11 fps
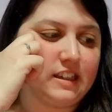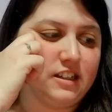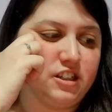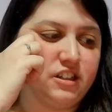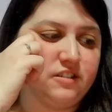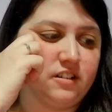
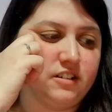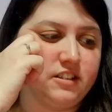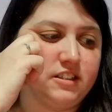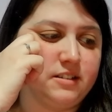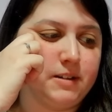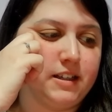She crawled
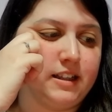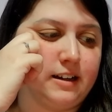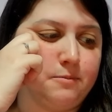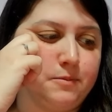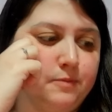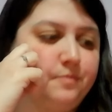into my
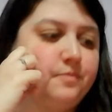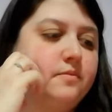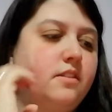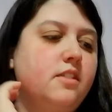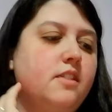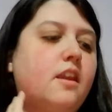lap
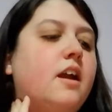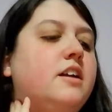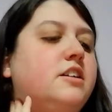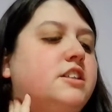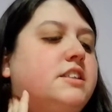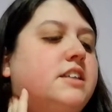and
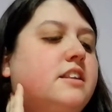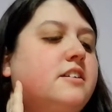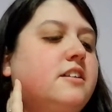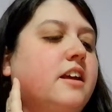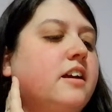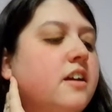just sat there
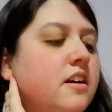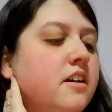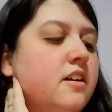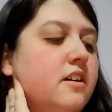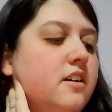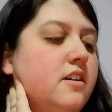like,
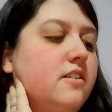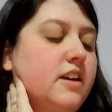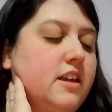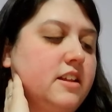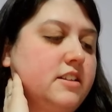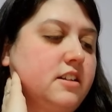
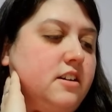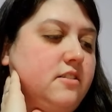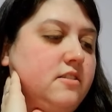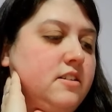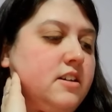okay, let's go.